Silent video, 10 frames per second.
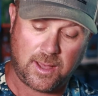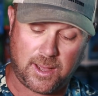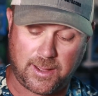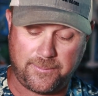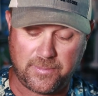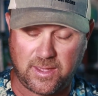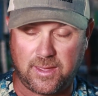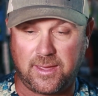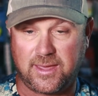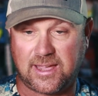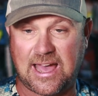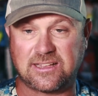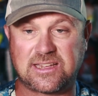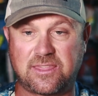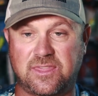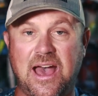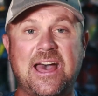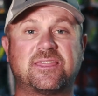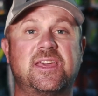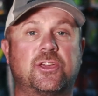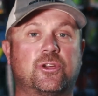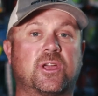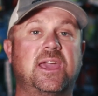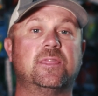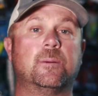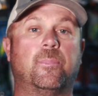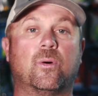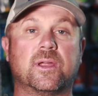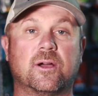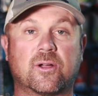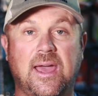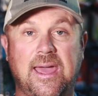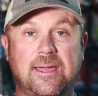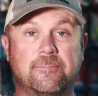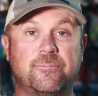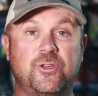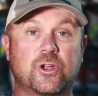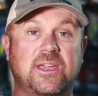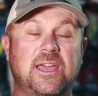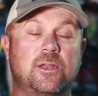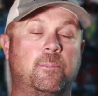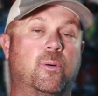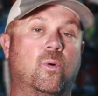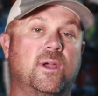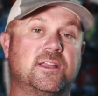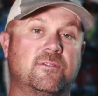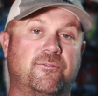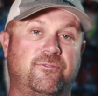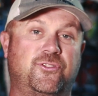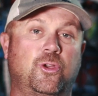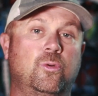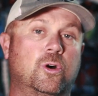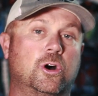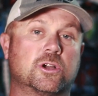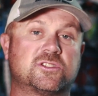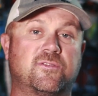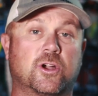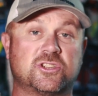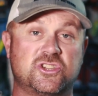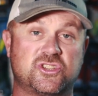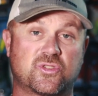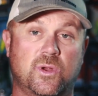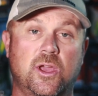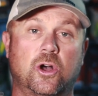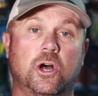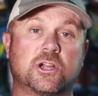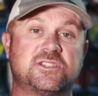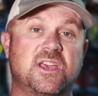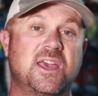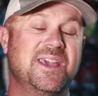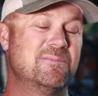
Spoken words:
Guys, I think you're getting the point, okay? You're getting the point, two hooks versus three hooks.